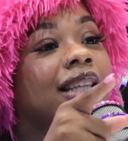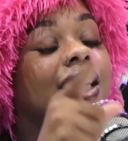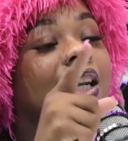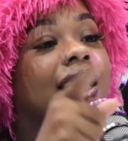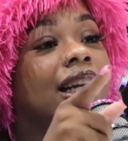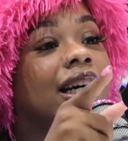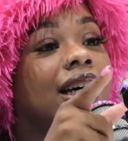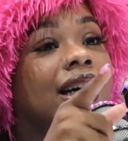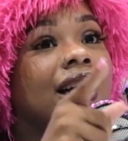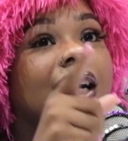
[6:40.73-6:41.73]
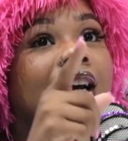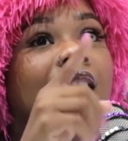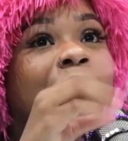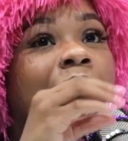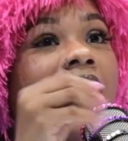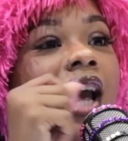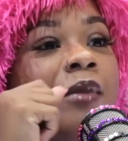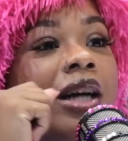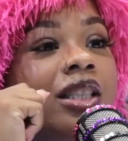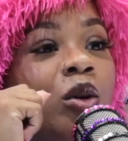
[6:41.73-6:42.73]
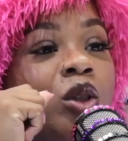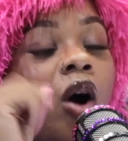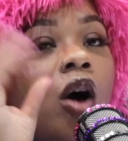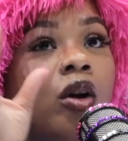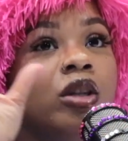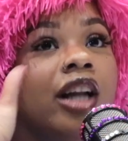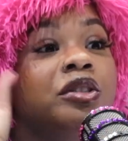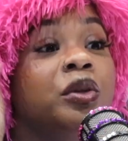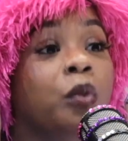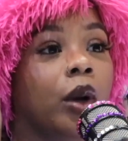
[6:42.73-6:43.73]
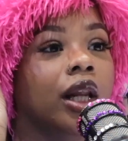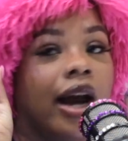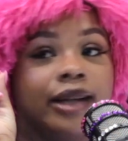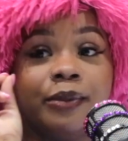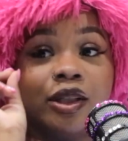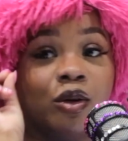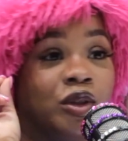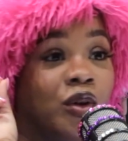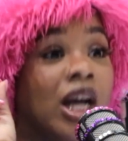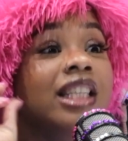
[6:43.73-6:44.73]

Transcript: Seleena might have my social? Oh no, now she really has my social.